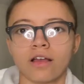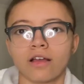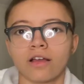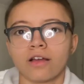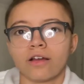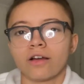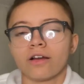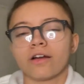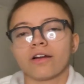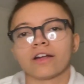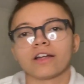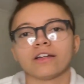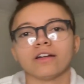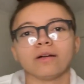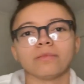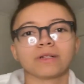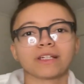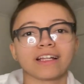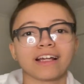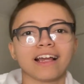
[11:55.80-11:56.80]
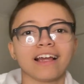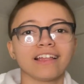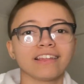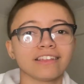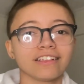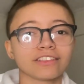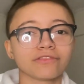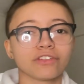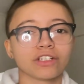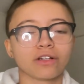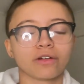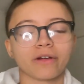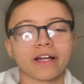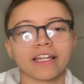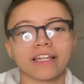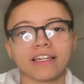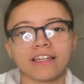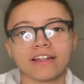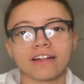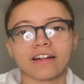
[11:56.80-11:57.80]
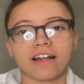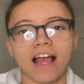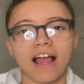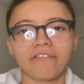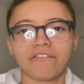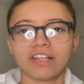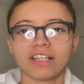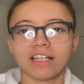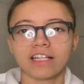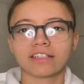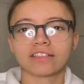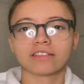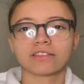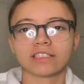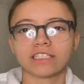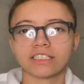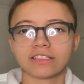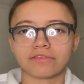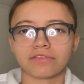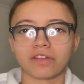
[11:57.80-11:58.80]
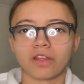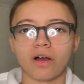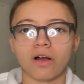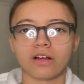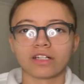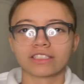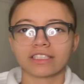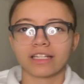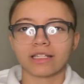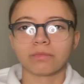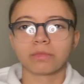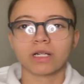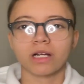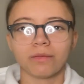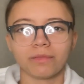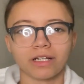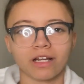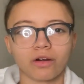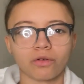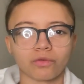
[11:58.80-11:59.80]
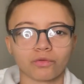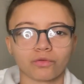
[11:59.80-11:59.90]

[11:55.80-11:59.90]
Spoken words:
All right, y'all, I'm gonna end this video right here. I feel like these vlogs end up coming out